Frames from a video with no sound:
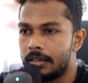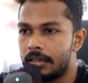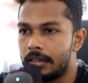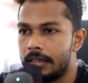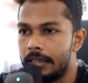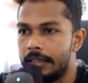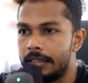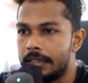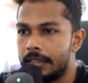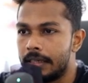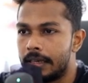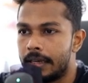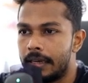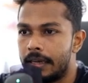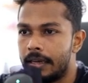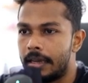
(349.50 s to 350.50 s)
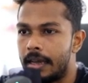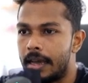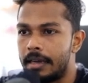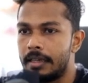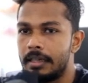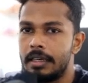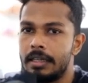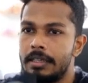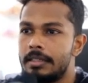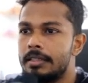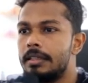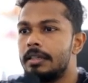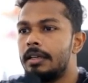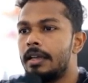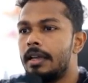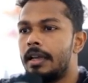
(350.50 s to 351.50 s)
in the handled
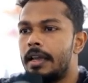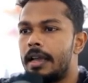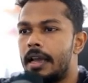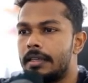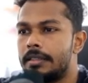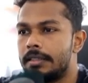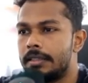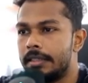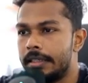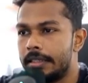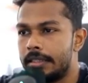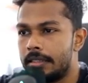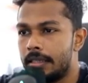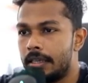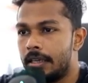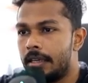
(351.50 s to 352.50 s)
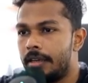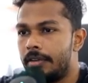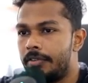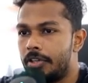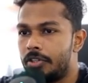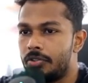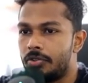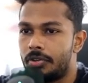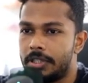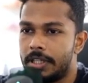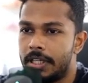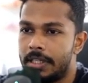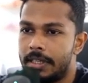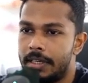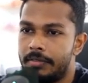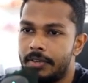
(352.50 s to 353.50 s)
action list. If it is not
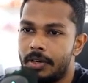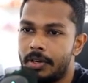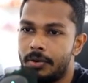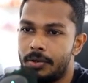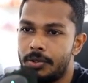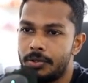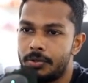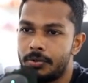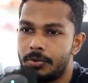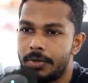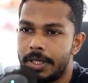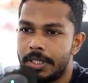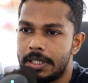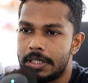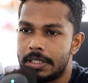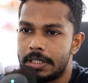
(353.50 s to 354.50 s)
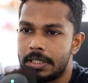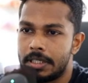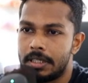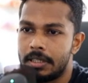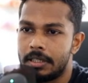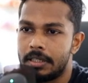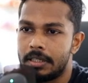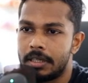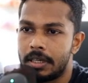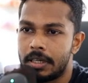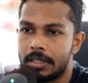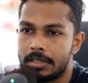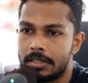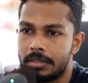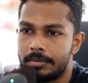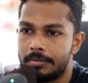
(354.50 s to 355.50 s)
there, then we are going to register a
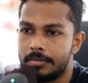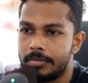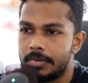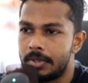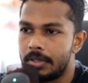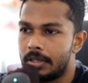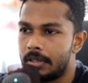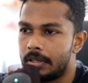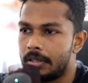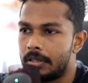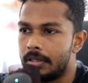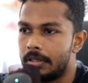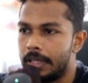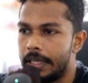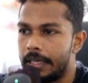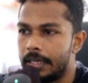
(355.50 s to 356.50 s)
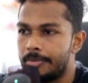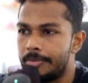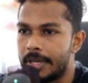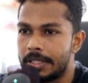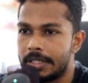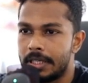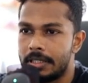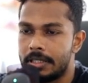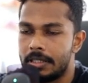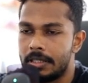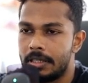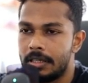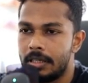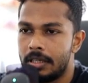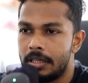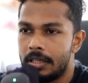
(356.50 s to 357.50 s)
custom error message
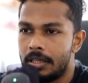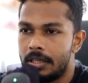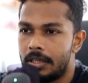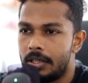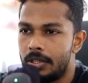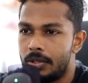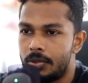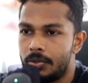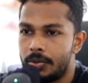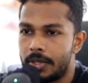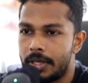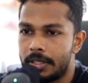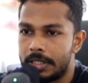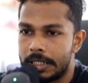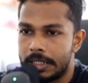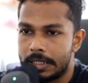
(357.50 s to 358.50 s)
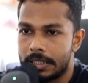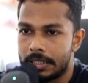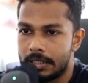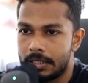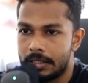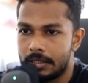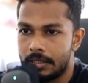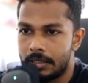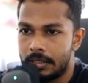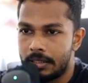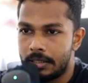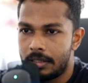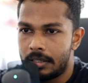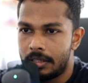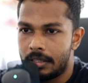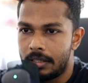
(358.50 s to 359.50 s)
into that.
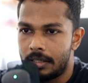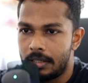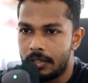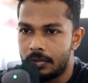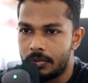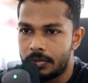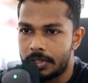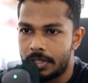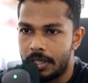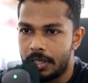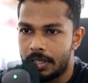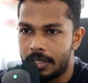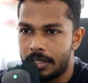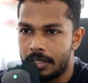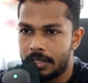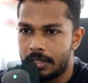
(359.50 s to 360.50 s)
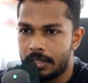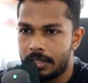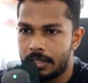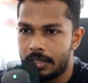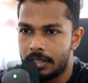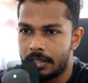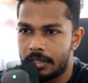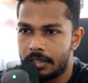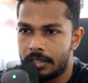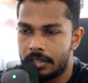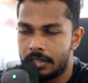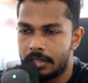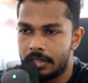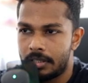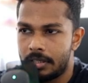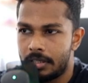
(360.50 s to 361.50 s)
It looks like,
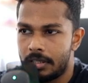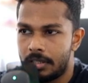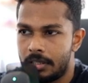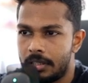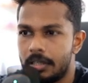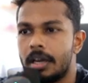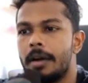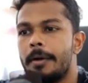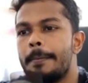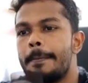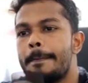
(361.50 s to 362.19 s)
yeah,